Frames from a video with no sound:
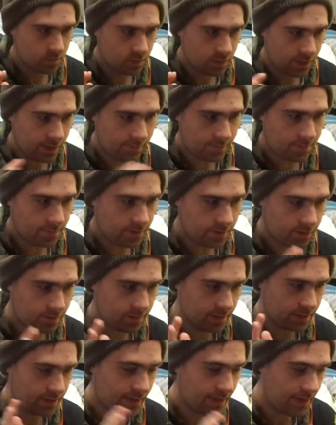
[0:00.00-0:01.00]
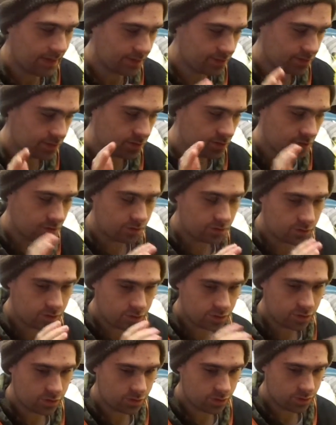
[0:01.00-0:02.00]
keep the buckram attached
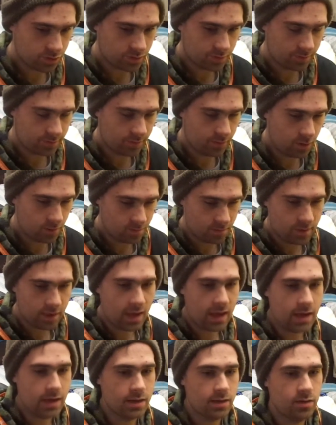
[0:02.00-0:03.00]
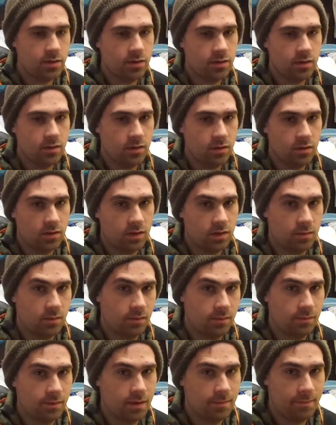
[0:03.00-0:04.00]
to the foam sides and
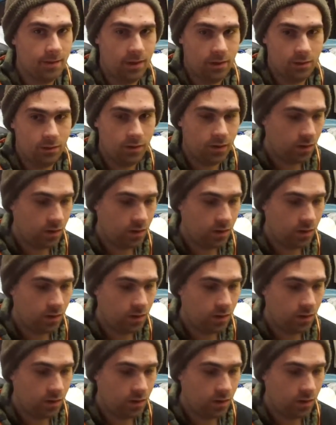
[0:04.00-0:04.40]
wouldn't pop out.